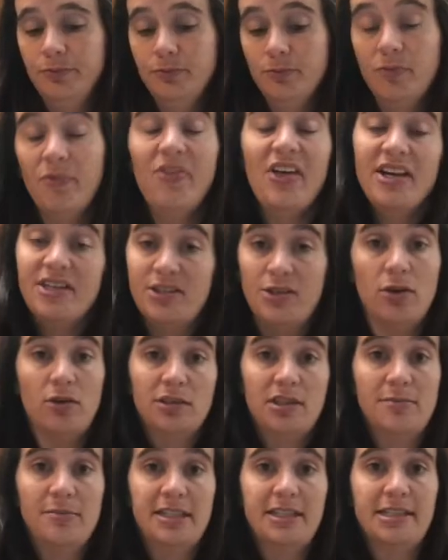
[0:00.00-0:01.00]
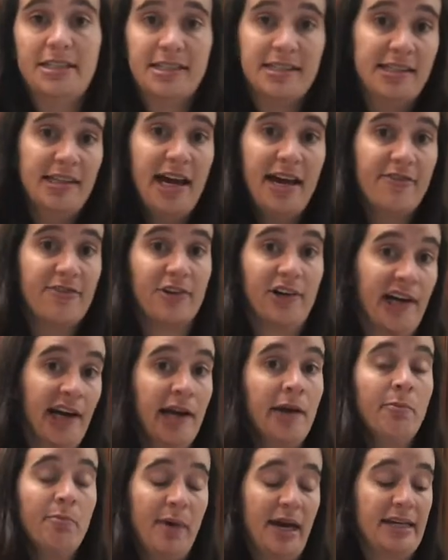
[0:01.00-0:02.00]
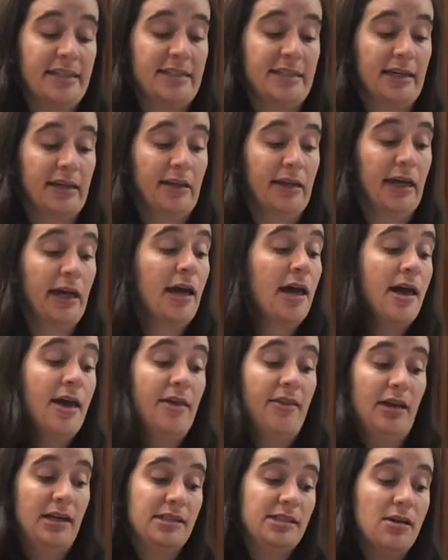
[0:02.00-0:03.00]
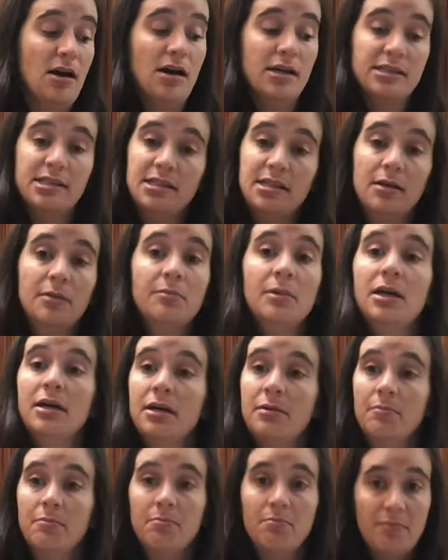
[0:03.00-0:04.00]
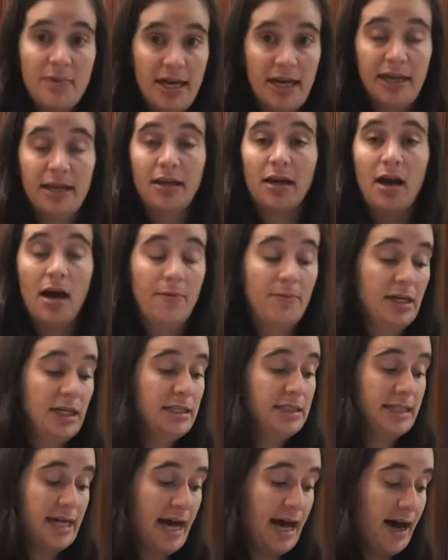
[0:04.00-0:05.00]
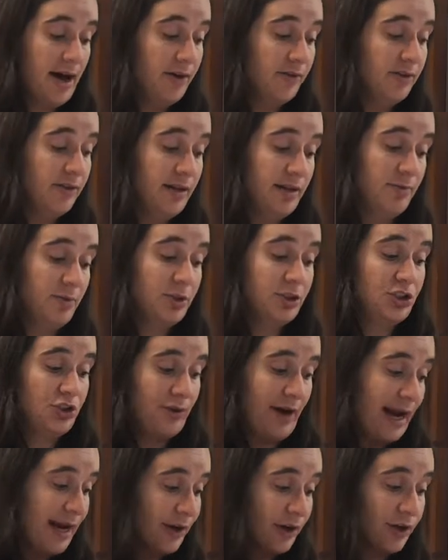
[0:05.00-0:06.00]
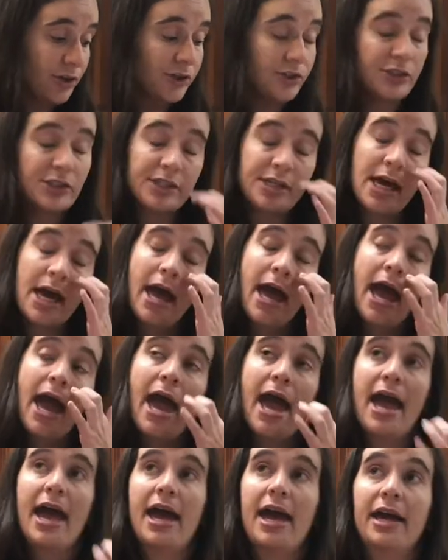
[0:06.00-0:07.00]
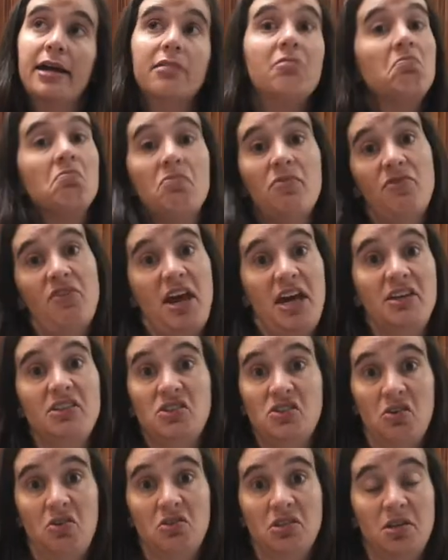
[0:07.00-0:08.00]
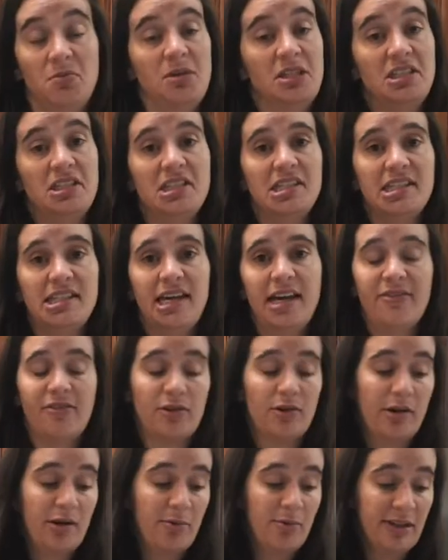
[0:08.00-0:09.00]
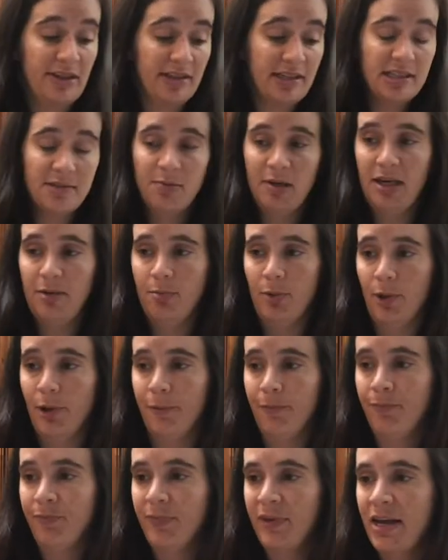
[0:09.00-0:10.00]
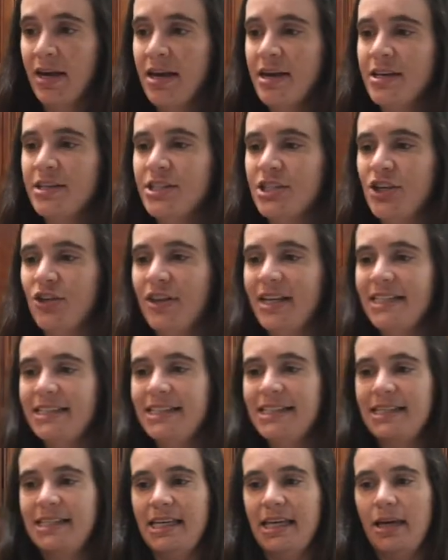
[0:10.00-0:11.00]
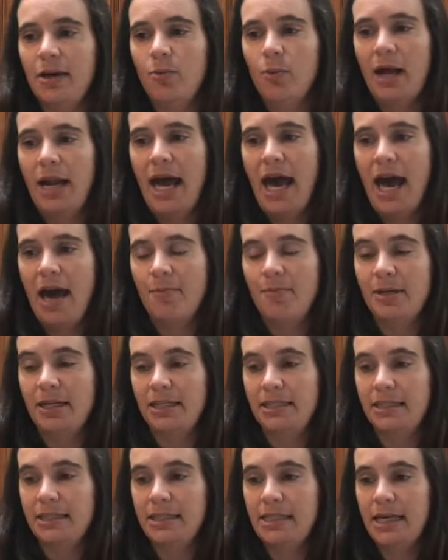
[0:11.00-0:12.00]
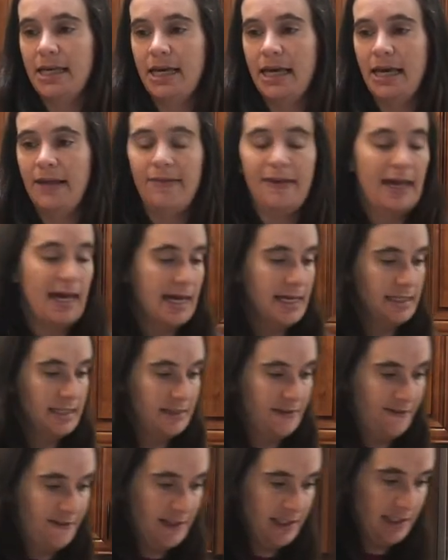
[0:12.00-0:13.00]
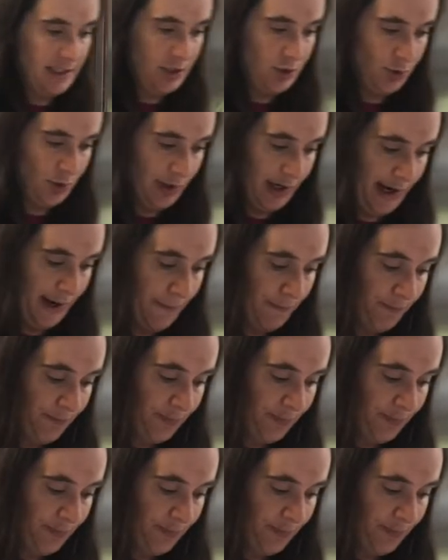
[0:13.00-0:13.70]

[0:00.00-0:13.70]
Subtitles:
They sold him into slavery, basically. They saw some men coming down that were traders, and they sold him into slavery with these people. So let's see what happens in the end of this story.